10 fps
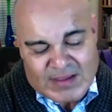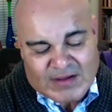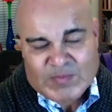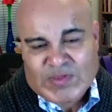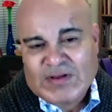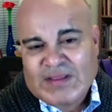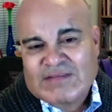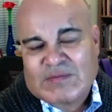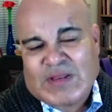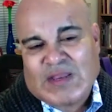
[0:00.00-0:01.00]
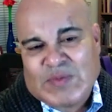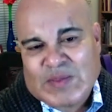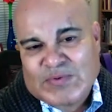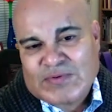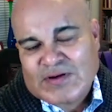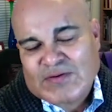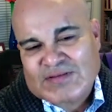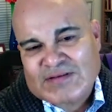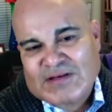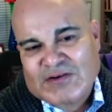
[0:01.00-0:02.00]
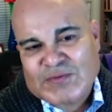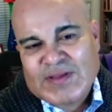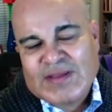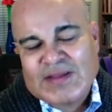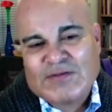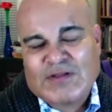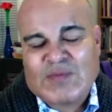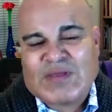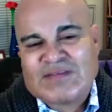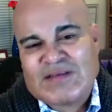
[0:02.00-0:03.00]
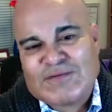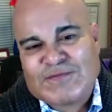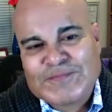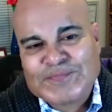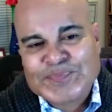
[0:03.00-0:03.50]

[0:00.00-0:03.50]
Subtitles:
communities and many people across the country, including myself.